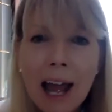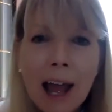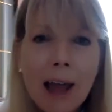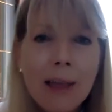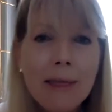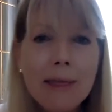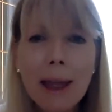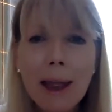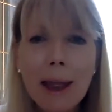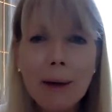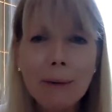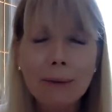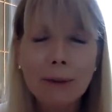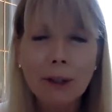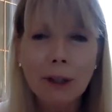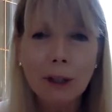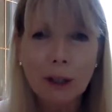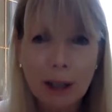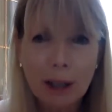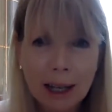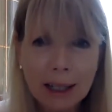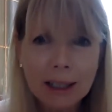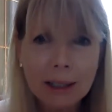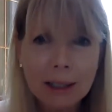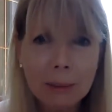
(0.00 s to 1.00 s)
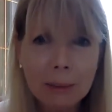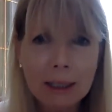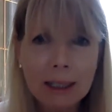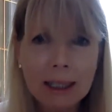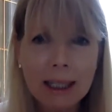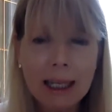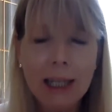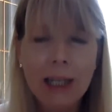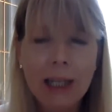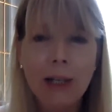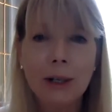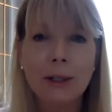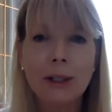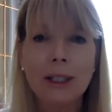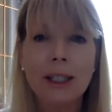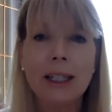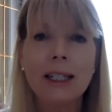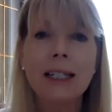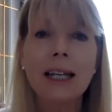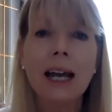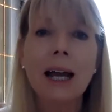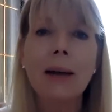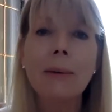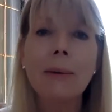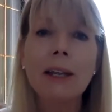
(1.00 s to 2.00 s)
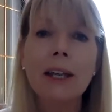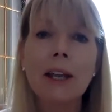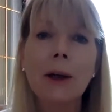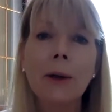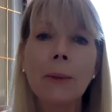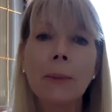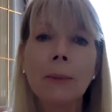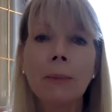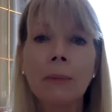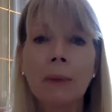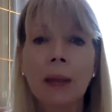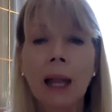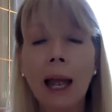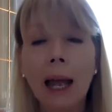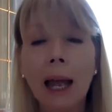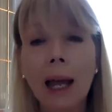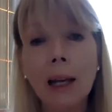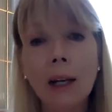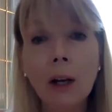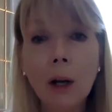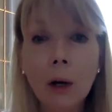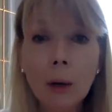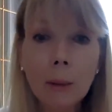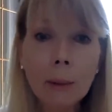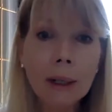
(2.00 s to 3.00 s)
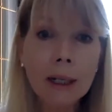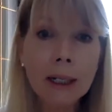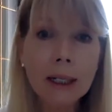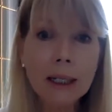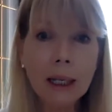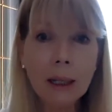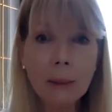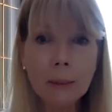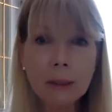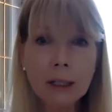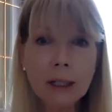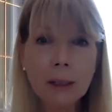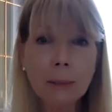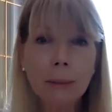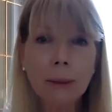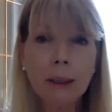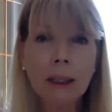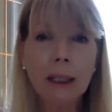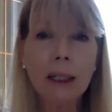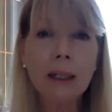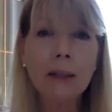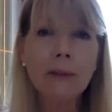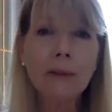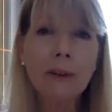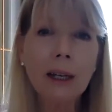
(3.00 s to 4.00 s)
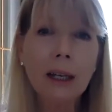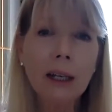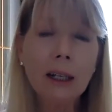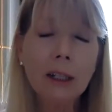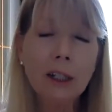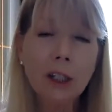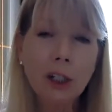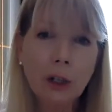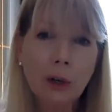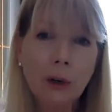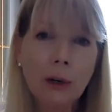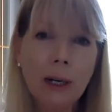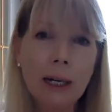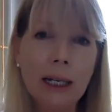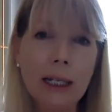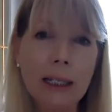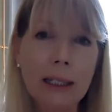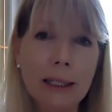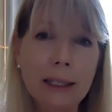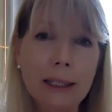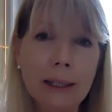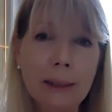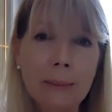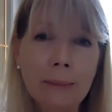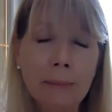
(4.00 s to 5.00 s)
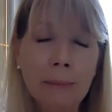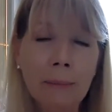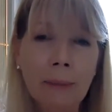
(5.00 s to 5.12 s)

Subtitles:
They have lots of mosquitoes this time of year. And nobody seems to believe in screens.